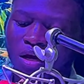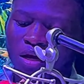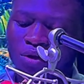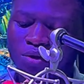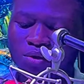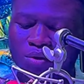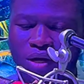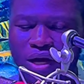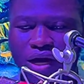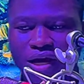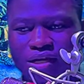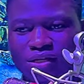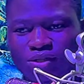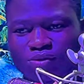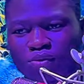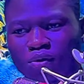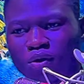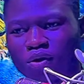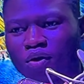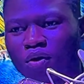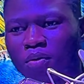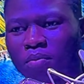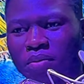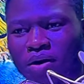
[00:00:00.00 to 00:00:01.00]
Hello guys,
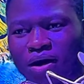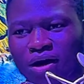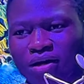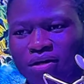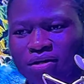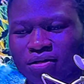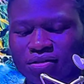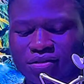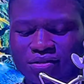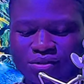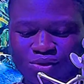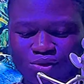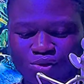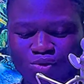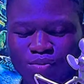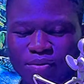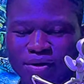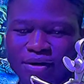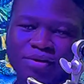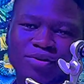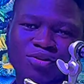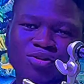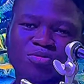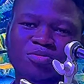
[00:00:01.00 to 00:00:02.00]
welcome back to
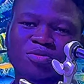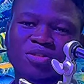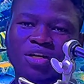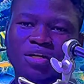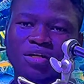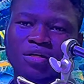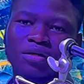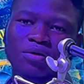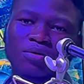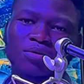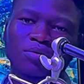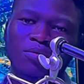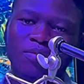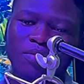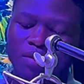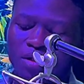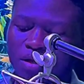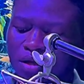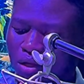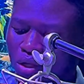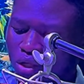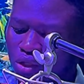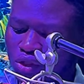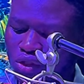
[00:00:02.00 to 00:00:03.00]
my YouTube channel.
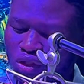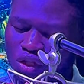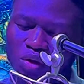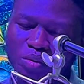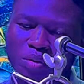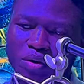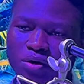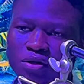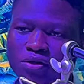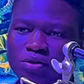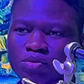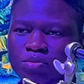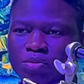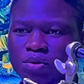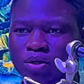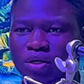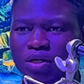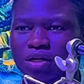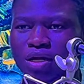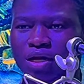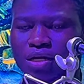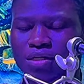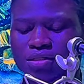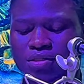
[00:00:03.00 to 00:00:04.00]
Today we're going to be
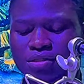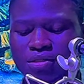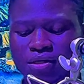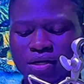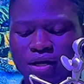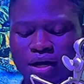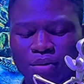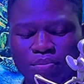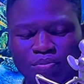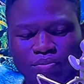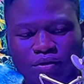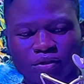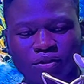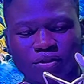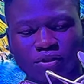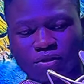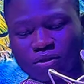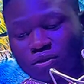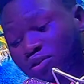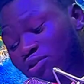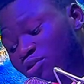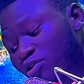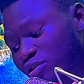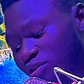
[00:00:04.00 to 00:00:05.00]
looking at
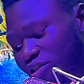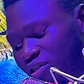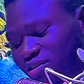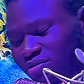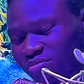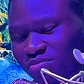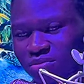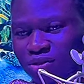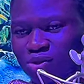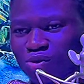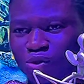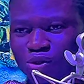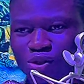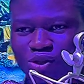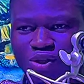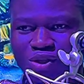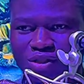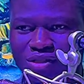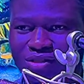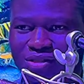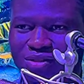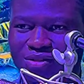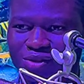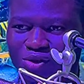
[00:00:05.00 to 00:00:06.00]
Arpeggios. Sorry, this was
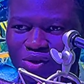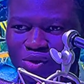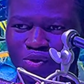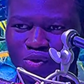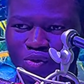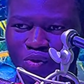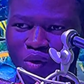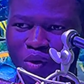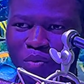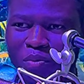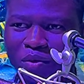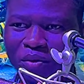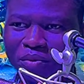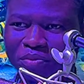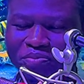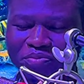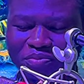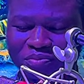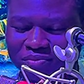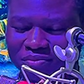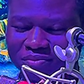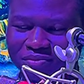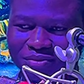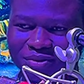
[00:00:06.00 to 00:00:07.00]
just warm up,
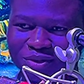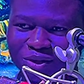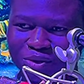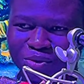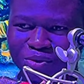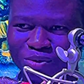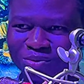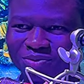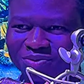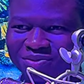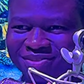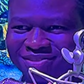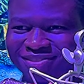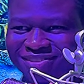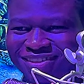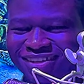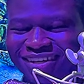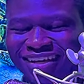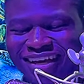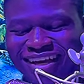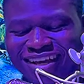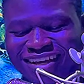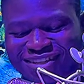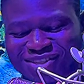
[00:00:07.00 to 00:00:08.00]
you know.
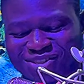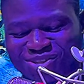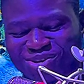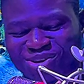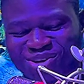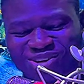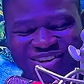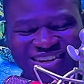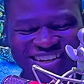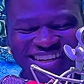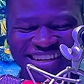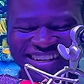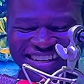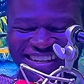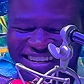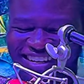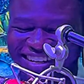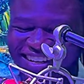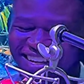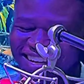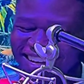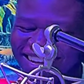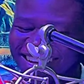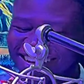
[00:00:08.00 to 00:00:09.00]
So
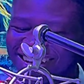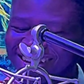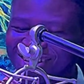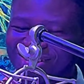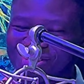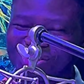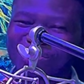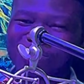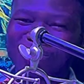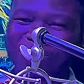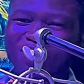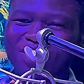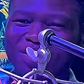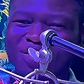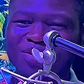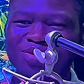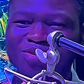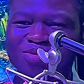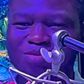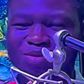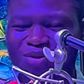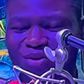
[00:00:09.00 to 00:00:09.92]
so we are going to be